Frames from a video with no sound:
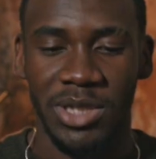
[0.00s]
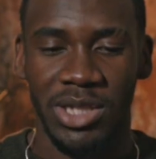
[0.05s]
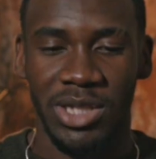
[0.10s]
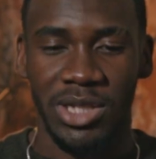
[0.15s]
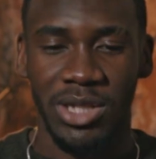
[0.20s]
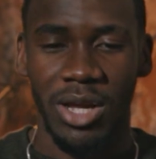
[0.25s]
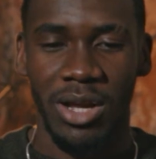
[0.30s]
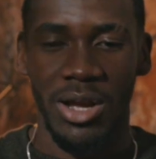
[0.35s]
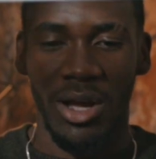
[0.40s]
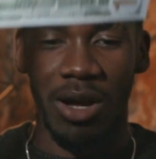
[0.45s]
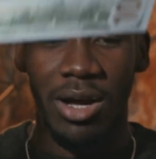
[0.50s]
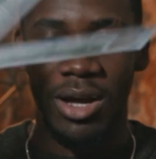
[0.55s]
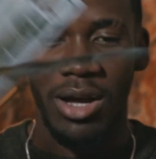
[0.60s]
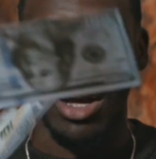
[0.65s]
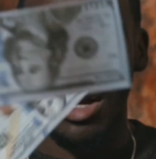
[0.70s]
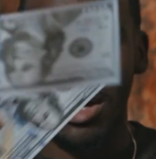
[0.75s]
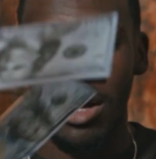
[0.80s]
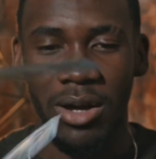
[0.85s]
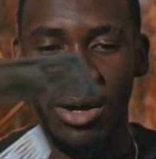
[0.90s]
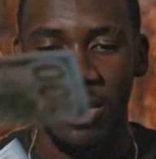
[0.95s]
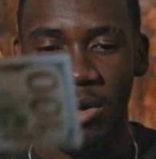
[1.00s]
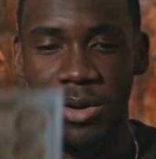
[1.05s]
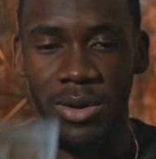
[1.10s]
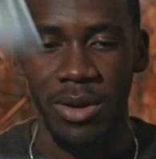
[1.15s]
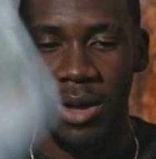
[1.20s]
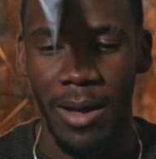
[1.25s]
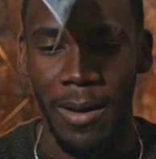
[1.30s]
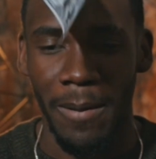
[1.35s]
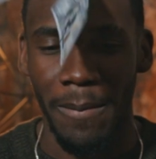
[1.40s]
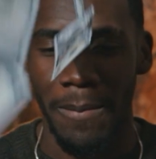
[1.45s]
this, you can start
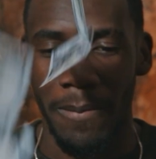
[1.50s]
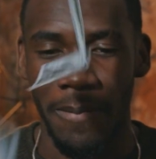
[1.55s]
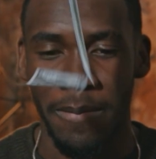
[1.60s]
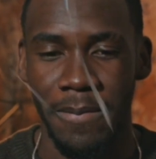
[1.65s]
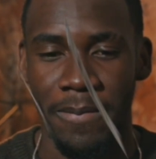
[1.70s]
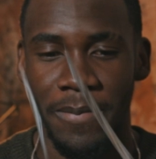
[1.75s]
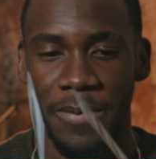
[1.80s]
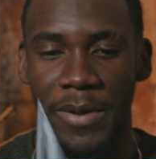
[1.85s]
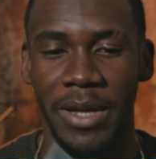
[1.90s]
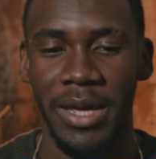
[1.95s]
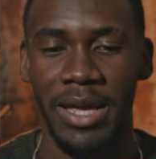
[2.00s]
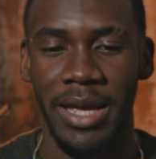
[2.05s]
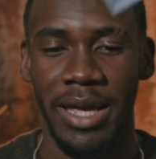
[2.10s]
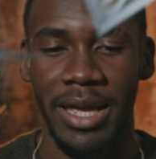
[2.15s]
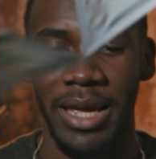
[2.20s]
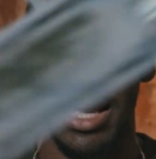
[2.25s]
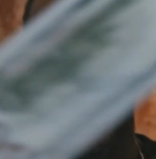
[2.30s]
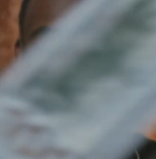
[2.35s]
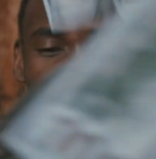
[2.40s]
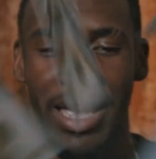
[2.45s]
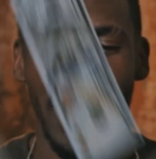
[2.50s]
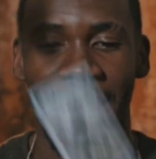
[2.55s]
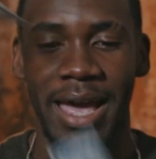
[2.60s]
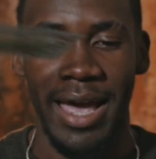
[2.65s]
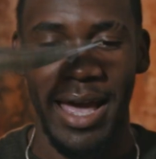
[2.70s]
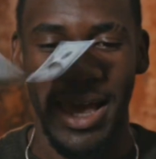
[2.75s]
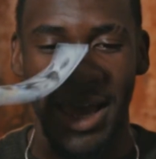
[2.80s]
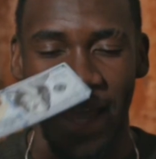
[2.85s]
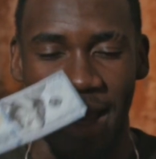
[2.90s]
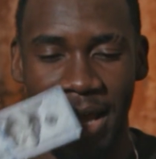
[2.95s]
creating more
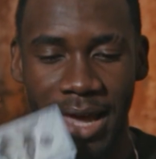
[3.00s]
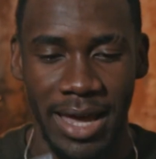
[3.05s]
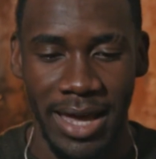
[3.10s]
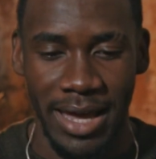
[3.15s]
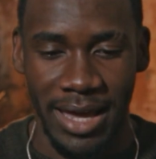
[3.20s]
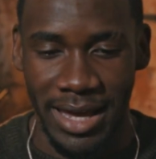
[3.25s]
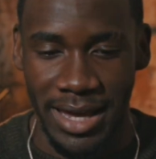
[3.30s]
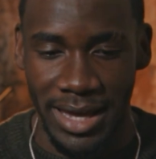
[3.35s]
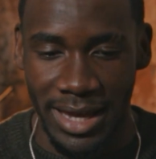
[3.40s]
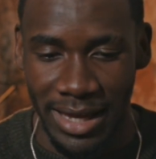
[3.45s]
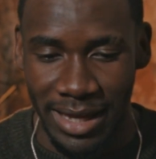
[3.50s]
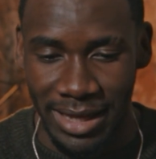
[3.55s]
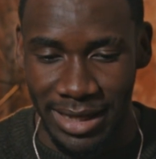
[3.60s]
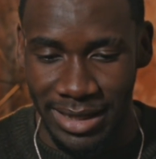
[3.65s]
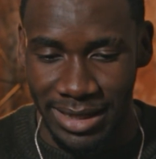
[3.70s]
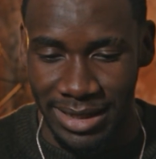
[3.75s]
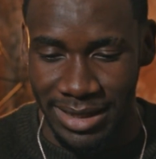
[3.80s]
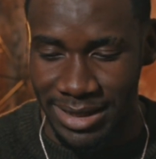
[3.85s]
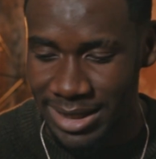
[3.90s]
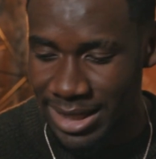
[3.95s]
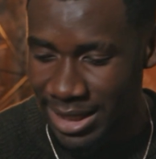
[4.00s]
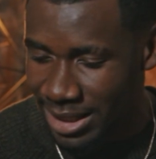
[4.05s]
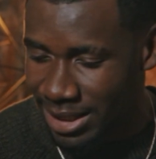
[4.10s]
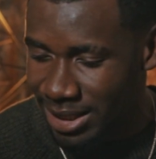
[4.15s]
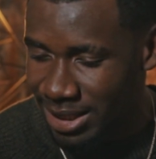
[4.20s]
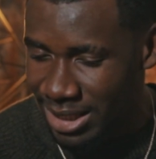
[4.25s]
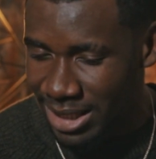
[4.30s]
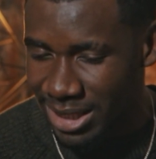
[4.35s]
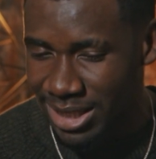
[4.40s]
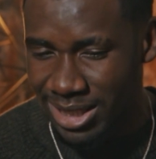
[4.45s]
products, right? Start creating more
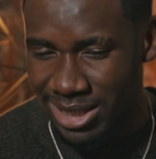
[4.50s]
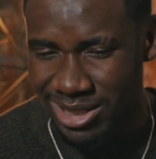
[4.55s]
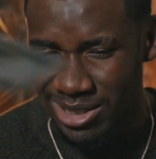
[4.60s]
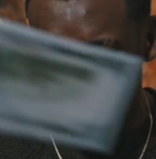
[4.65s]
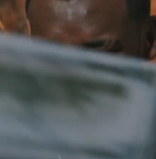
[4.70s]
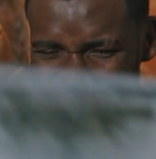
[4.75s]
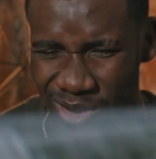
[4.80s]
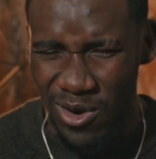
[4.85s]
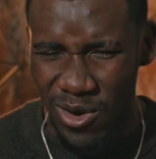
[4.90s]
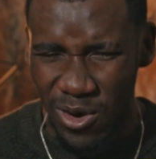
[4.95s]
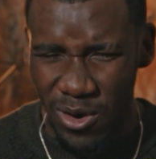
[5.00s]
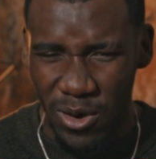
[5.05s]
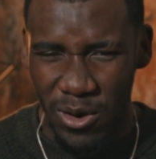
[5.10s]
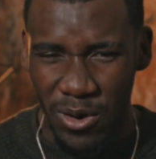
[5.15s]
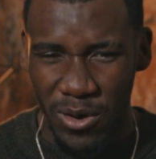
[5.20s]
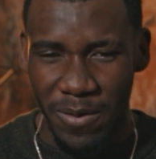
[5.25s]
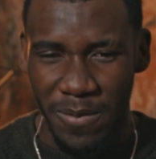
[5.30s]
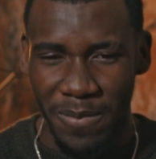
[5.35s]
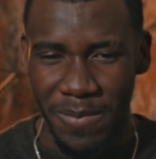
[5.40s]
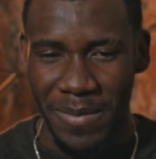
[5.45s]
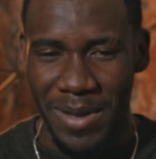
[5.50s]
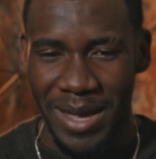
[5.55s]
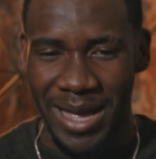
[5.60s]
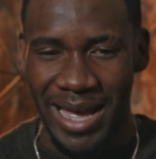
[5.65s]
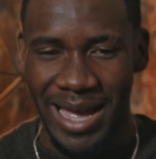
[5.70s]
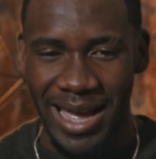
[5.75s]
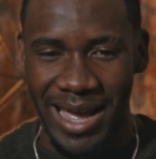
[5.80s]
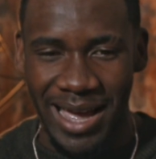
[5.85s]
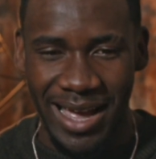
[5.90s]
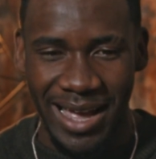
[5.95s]
products, listing more products on your
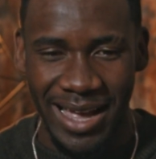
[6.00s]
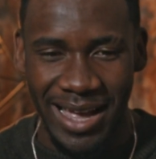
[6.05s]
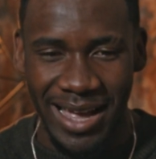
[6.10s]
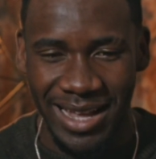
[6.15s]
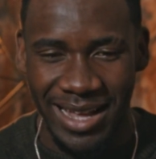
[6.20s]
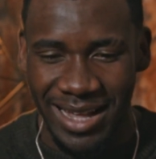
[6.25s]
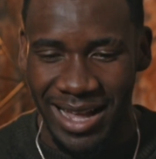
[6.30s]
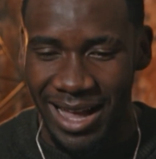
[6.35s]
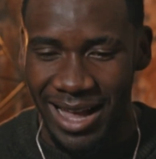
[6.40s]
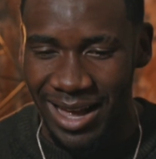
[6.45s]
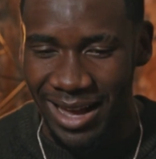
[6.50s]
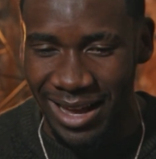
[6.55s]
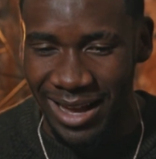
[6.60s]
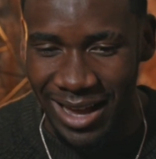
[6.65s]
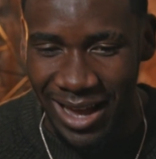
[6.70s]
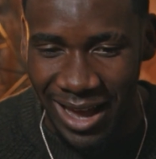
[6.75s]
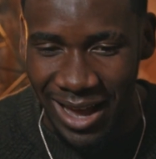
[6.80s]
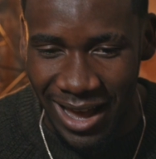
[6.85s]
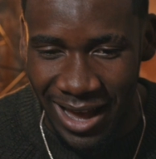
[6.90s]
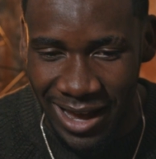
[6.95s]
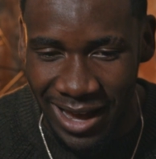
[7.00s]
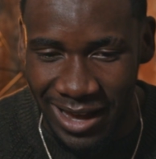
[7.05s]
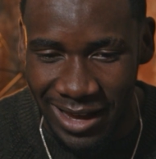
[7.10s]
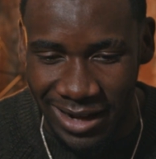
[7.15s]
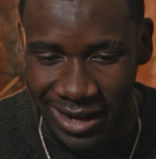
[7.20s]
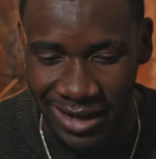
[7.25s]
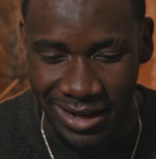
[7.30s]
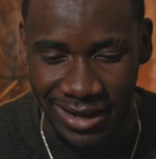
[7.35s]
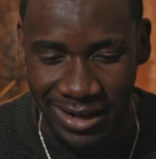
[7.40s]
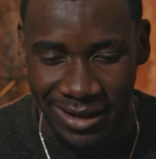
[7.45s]
store, start
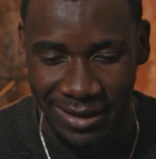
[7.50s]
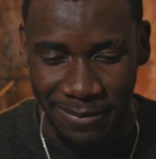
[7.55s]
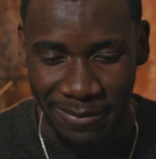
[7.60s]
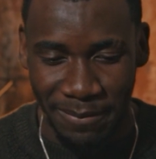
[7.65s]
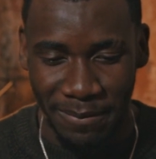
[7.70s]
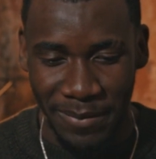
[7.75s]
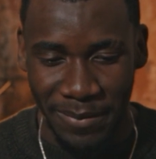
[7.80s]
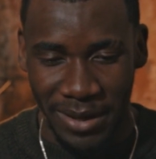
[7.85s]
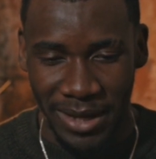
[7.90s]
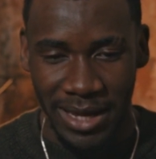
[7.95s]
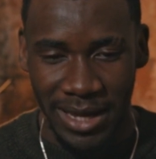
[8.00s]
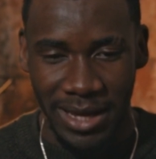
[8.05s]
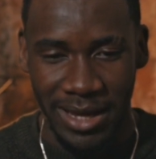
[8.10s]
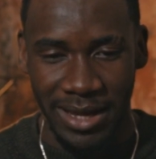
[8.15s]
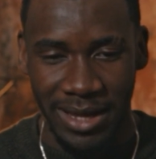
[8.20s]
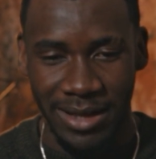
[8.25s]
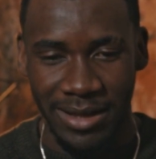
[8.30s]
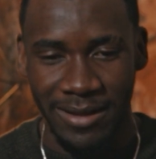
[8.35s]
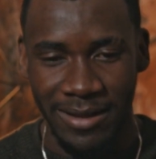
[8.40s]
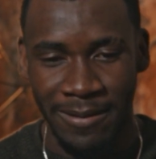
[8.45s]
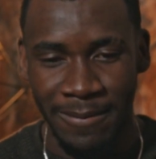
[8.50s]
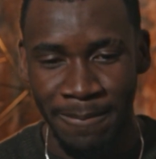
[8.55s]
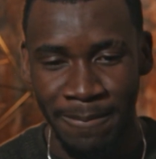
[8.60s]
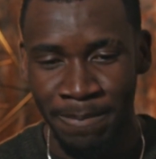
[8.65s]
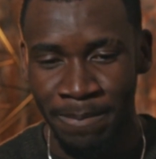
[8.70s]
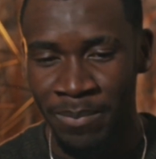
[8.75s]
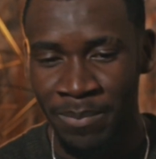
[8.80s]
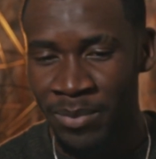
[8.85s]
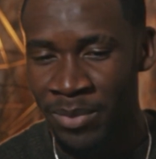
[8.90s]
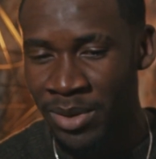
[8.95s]
bundling products, bundling
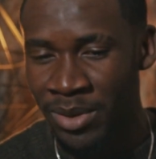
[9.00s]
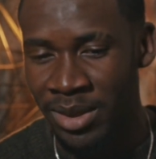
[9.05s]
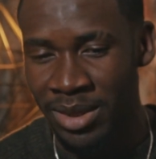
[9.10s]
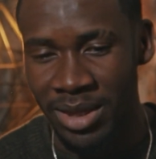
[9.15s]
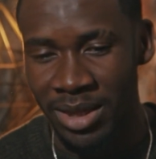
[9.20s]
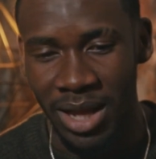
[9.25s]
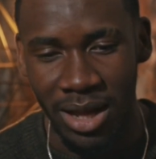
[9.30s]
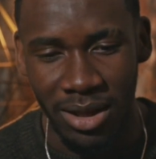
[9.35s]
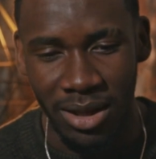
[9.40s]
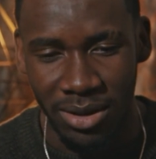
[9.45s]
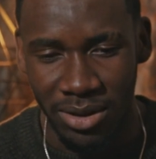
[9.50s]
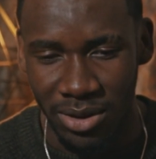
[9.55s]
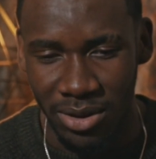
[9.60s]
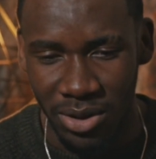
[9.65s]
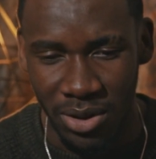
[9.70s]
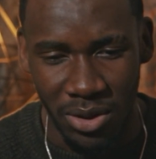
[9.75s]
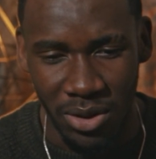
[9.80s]
some of your products together,